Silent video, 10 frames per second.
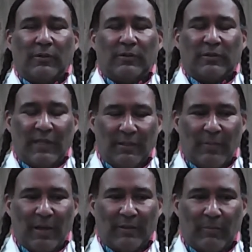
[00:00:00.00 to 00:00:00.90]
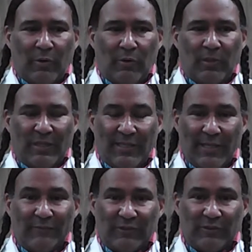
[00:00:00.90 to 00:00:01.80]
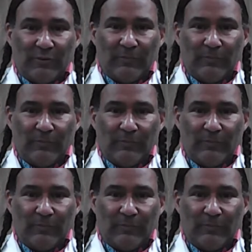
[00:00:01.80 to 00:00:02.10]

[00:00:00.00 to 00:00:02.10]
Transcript: thinking about that moment gives you,